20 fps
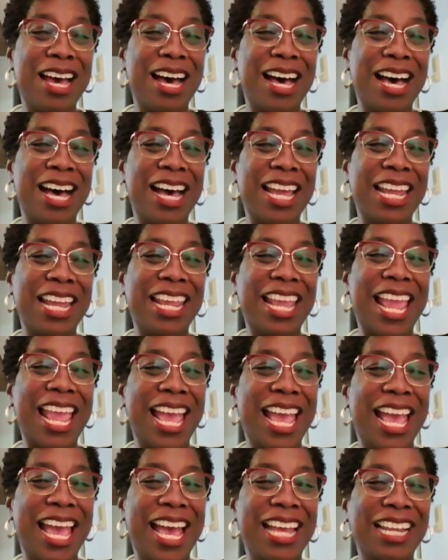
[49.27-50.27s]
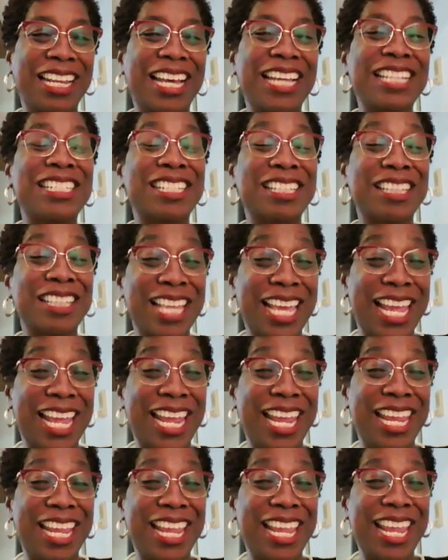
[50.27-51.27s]
I had a
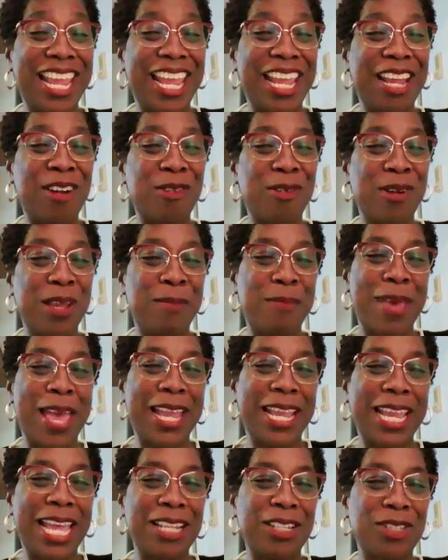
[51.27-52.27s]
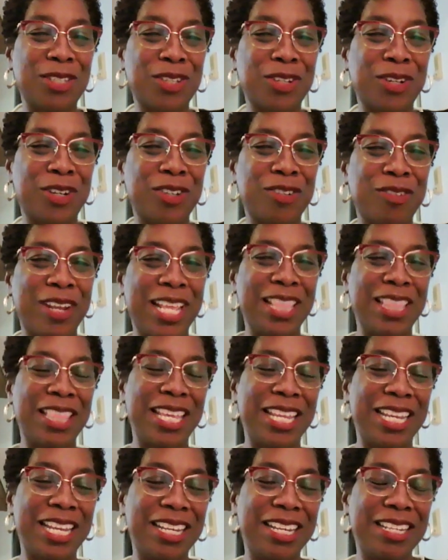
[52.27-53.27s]
delay in going back, had surgery, and
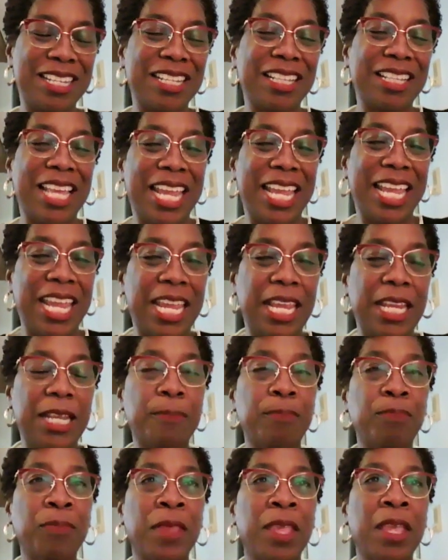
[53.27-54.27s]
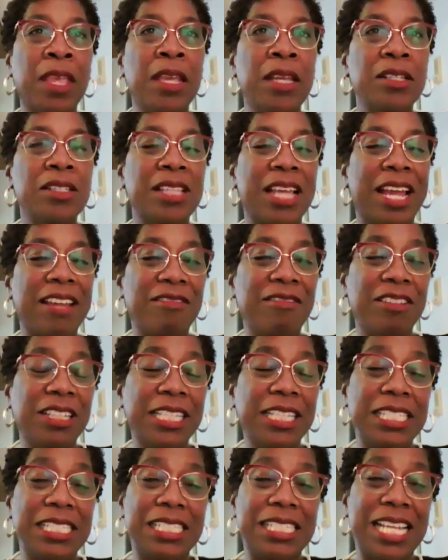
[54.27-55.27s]
then delayed. So I
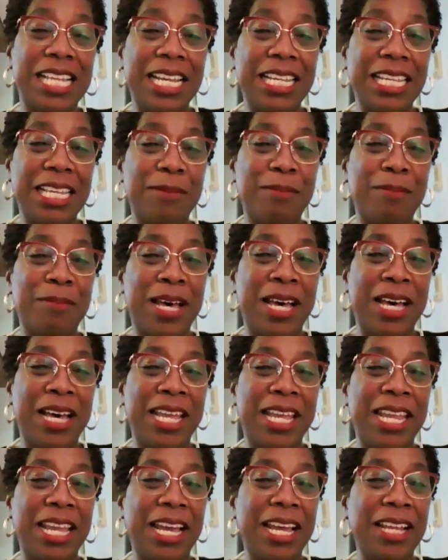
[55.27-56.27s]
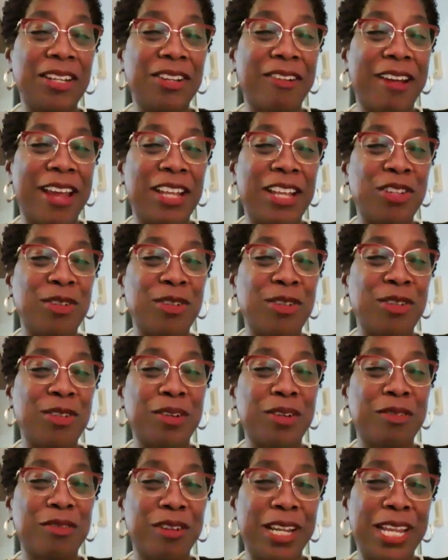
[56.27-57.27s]
really did not get my undergraduate
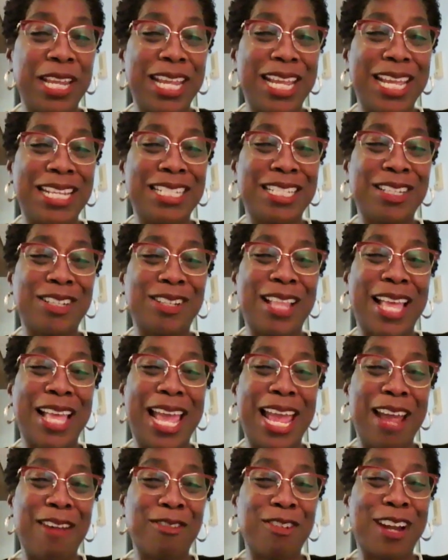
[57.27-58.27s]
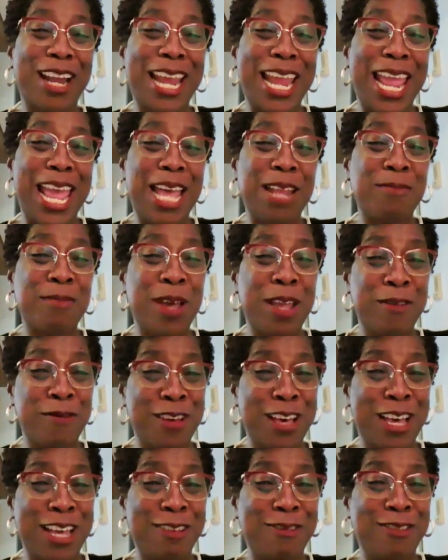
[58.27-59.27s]
degree until after I had my
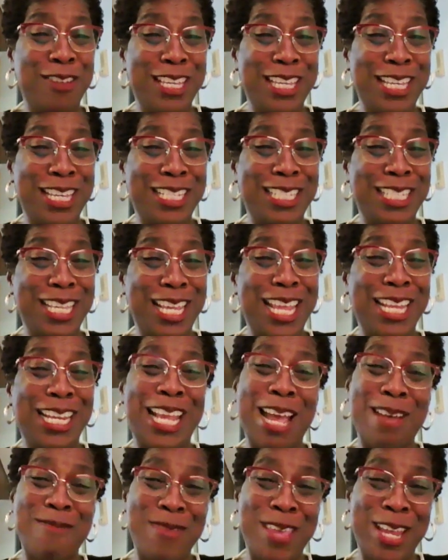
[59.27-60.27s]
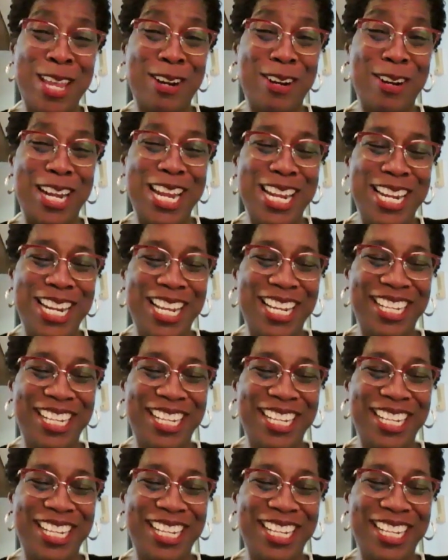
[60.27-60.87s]
5 kids and got married.